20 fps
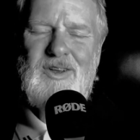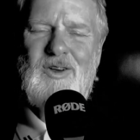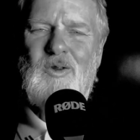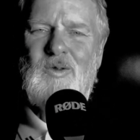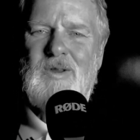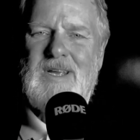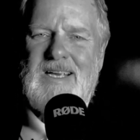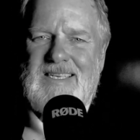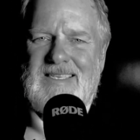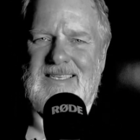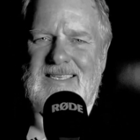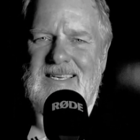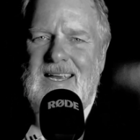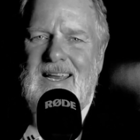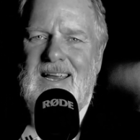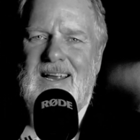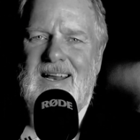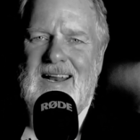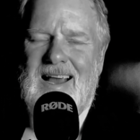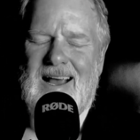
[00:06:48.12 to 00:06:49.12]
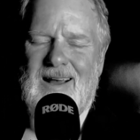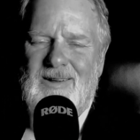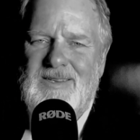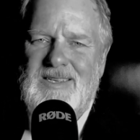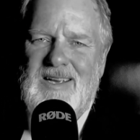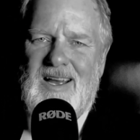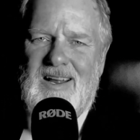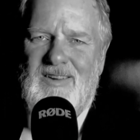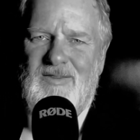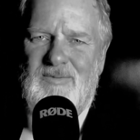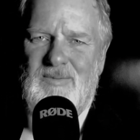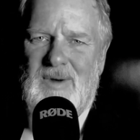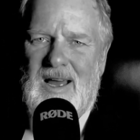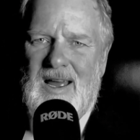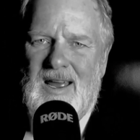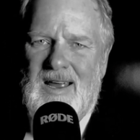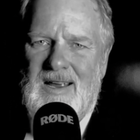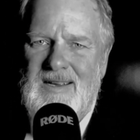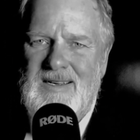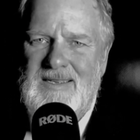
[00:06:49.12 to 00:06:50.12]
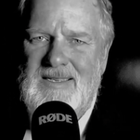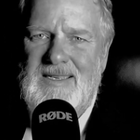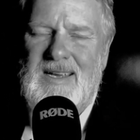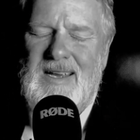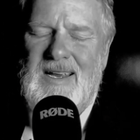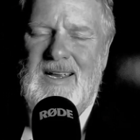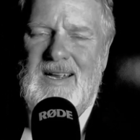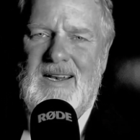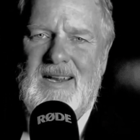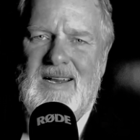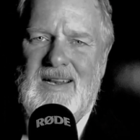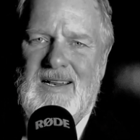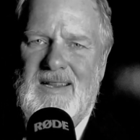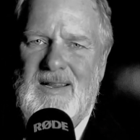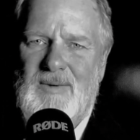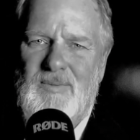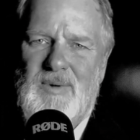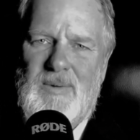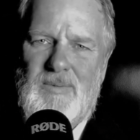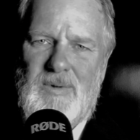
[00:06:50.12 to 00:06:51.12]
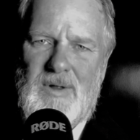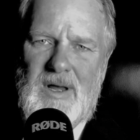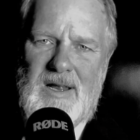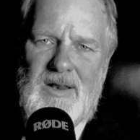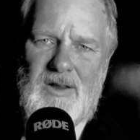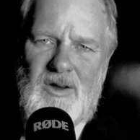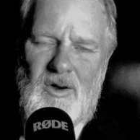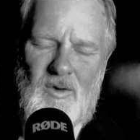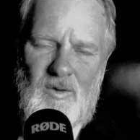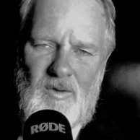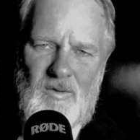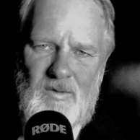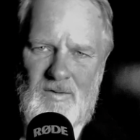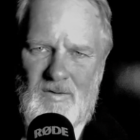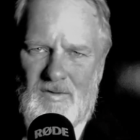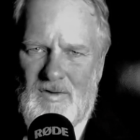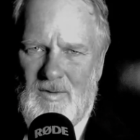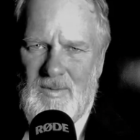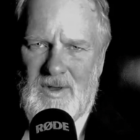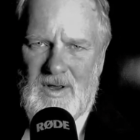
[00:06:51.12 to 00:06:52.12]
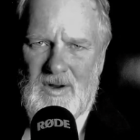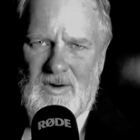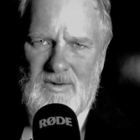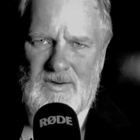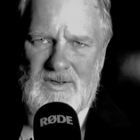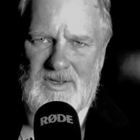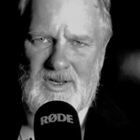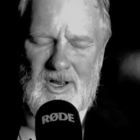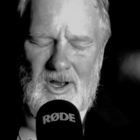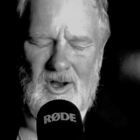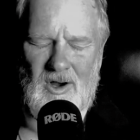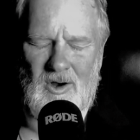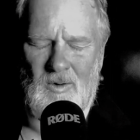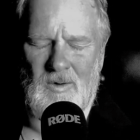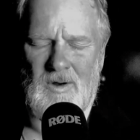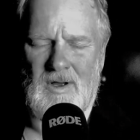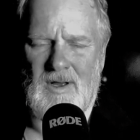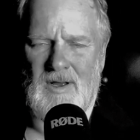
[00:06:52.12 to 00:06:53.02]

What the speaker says: only scene outside of my scene and the people I know from years ago.